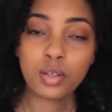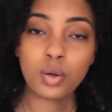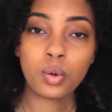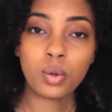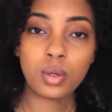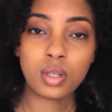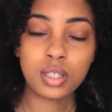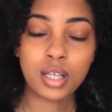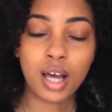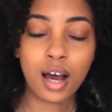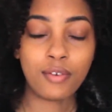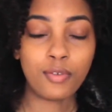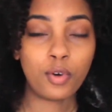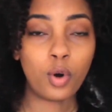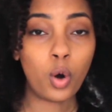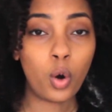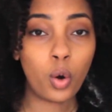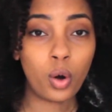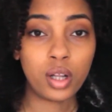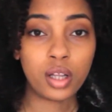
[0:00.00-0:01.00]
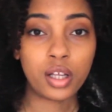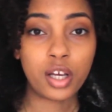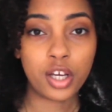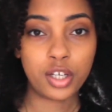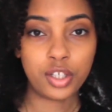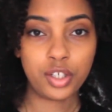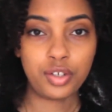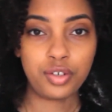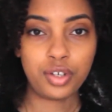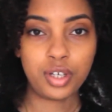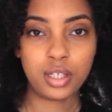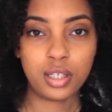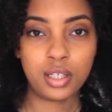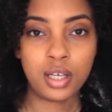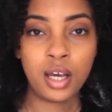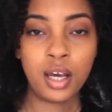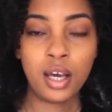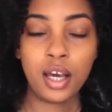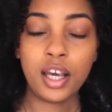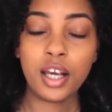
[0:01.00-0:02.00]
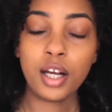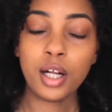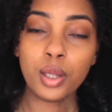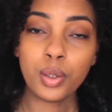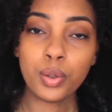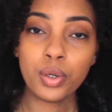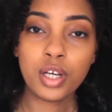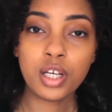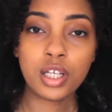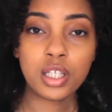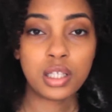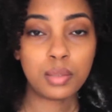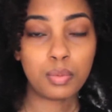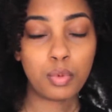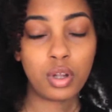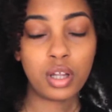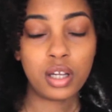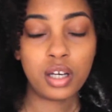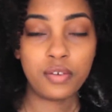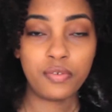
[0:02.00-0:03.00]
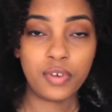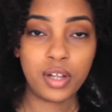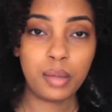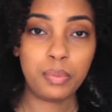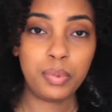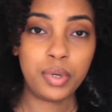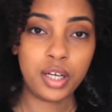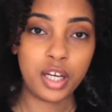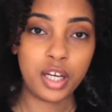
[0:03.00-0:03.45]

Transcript: goals are for all countries, including smaller developing